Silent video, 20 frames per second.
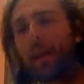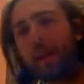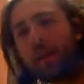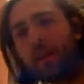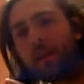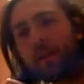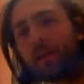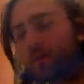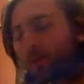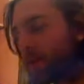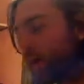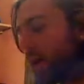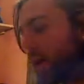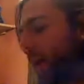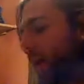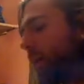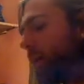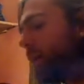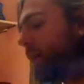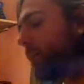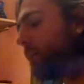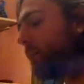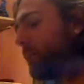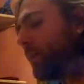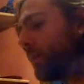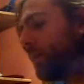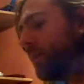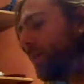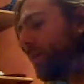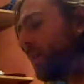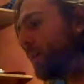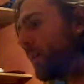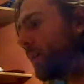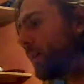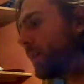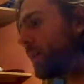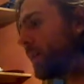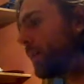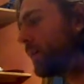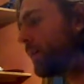in this reality, but
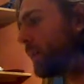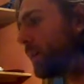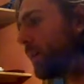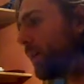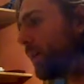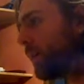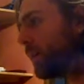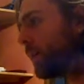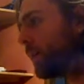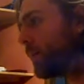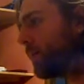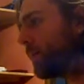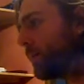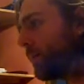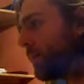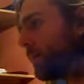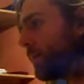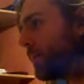um,